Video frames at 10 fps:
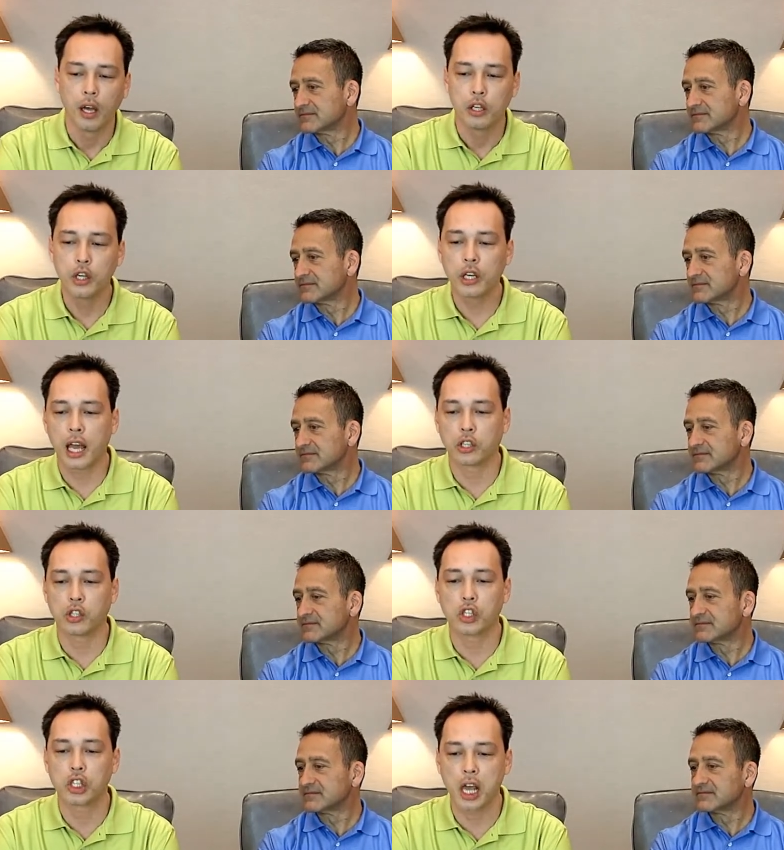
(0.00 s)
Speaker 1: you can actually
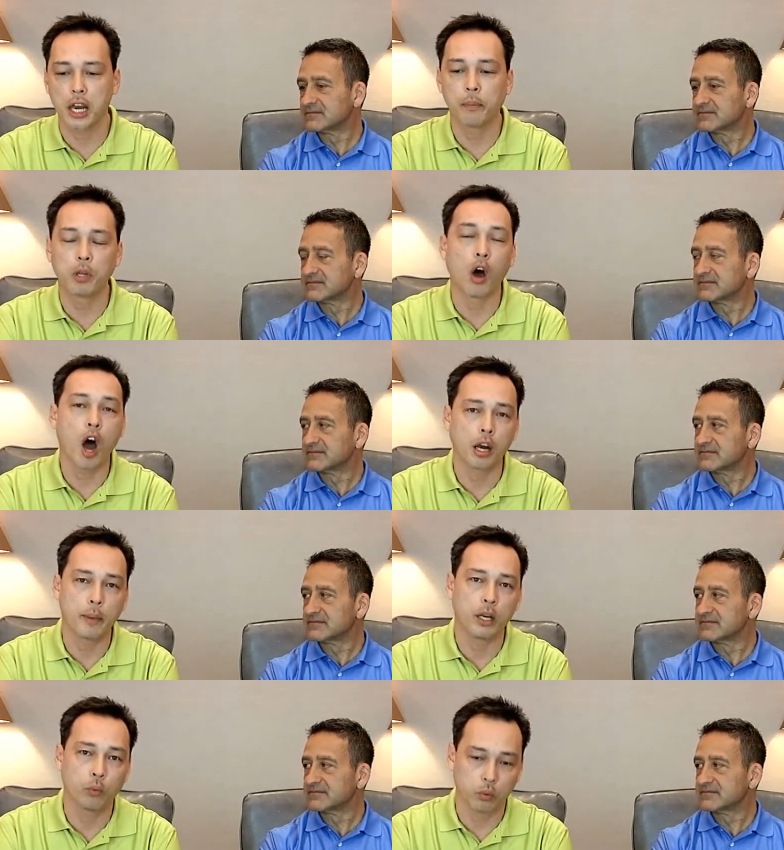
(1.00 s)
set up the
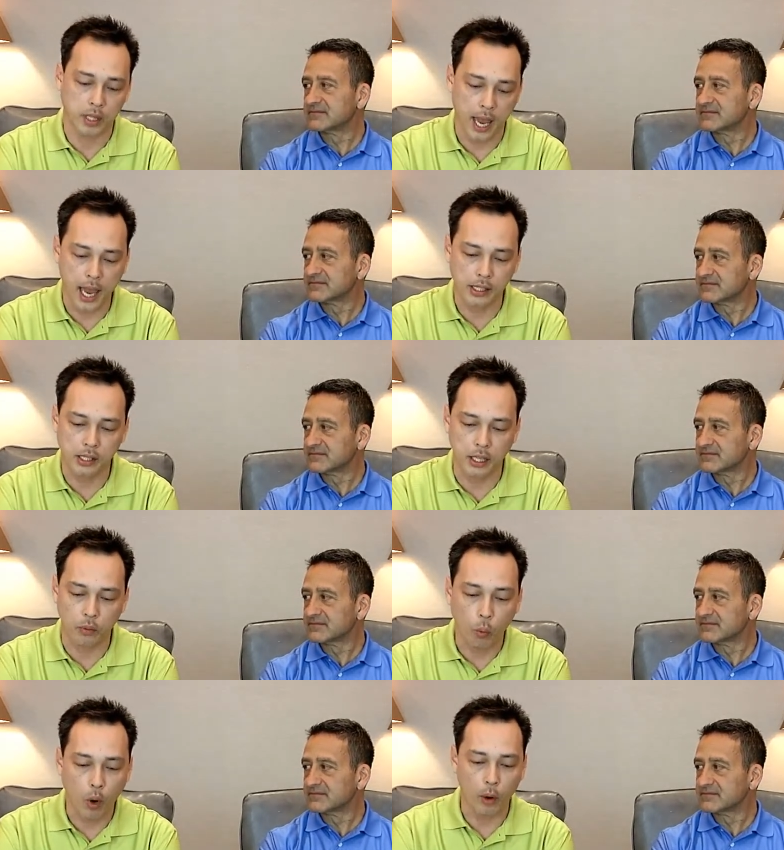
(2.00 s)
automated tasking
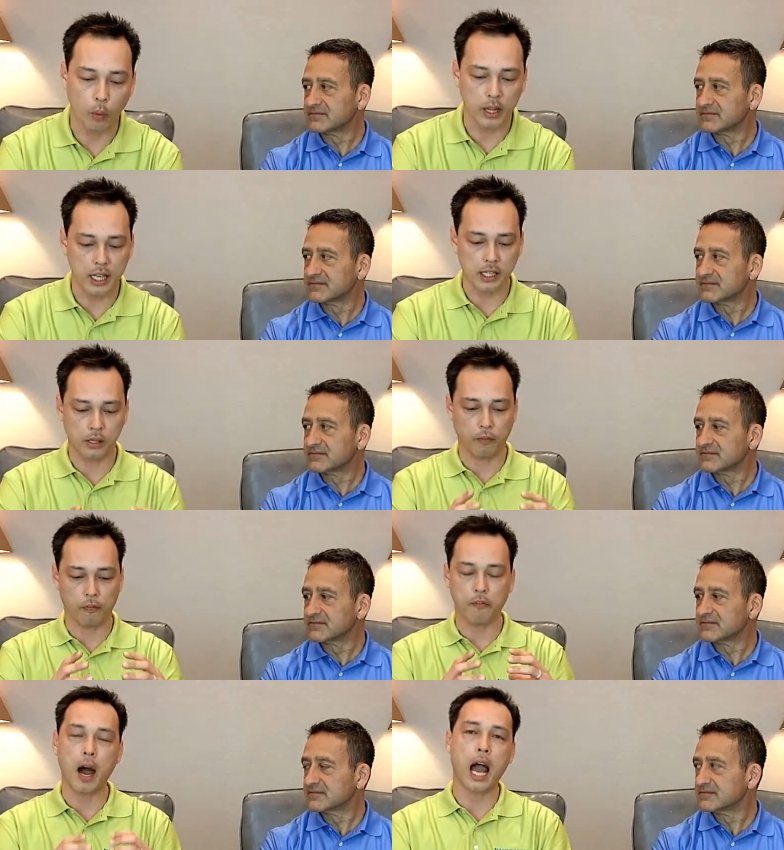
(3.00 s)
where when this
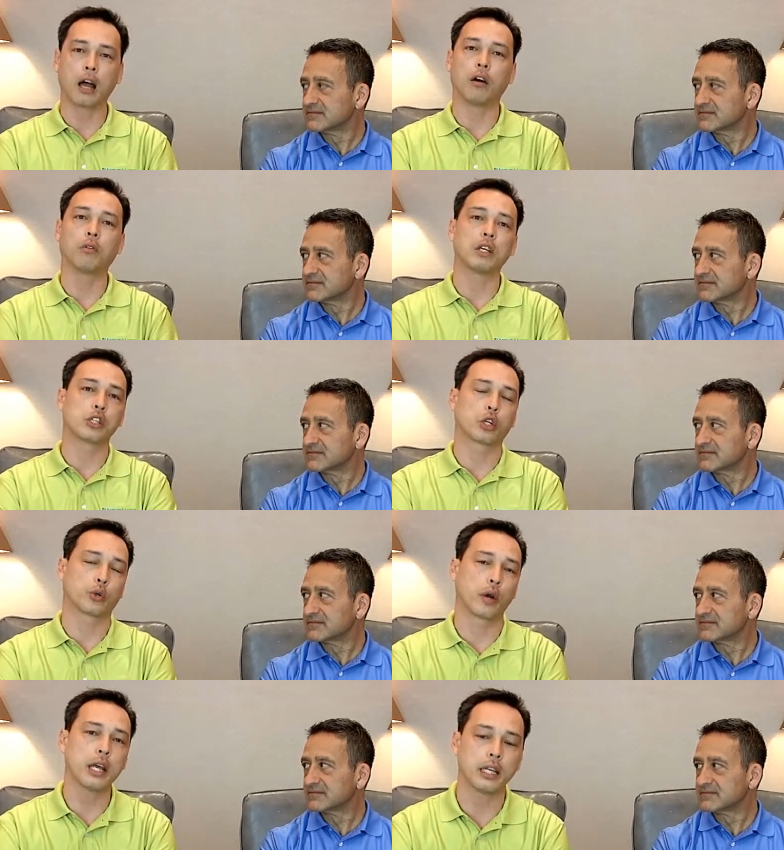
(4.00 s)
file is
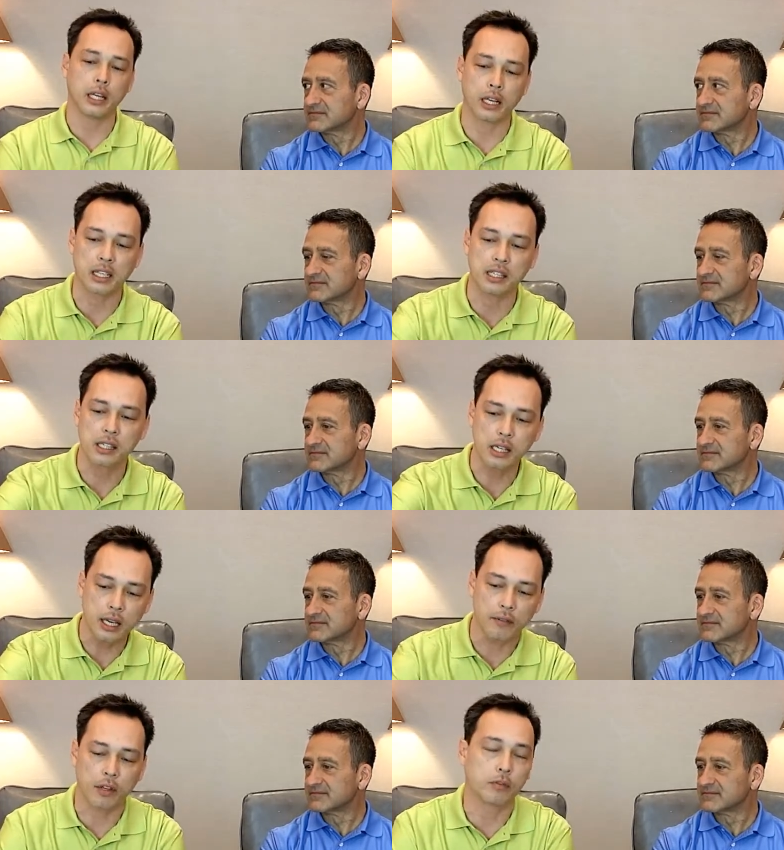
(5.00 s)
created and
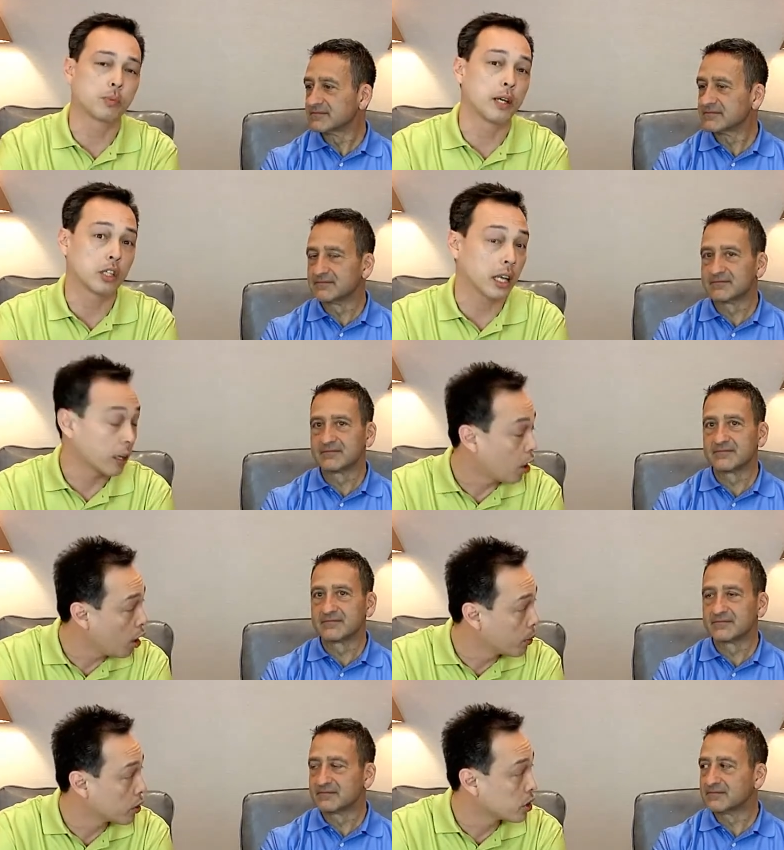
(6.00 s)
conceived, especially like a
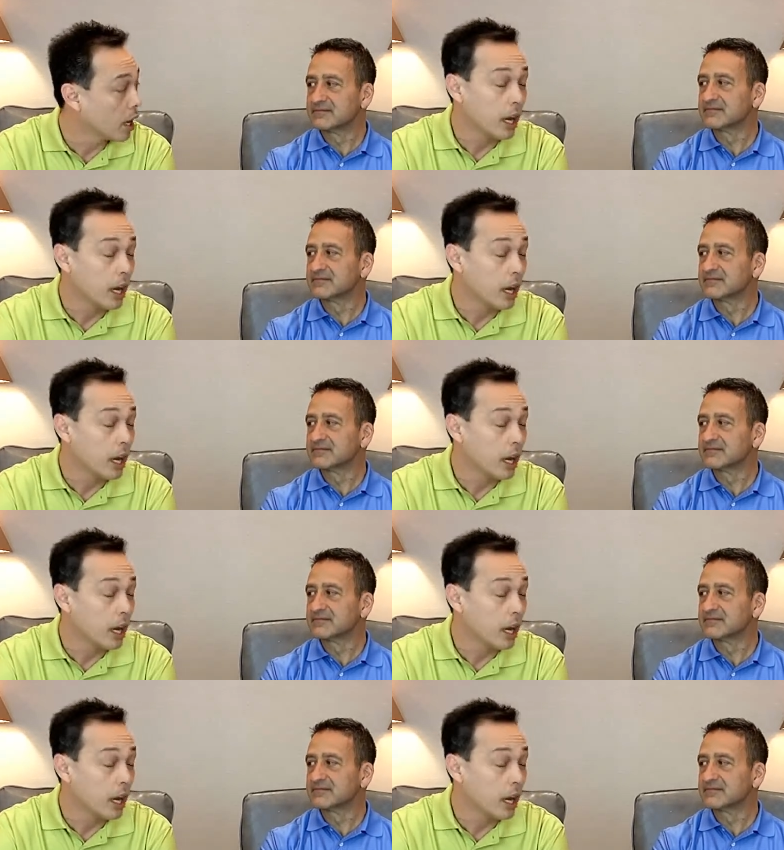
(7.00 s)
homeowner's,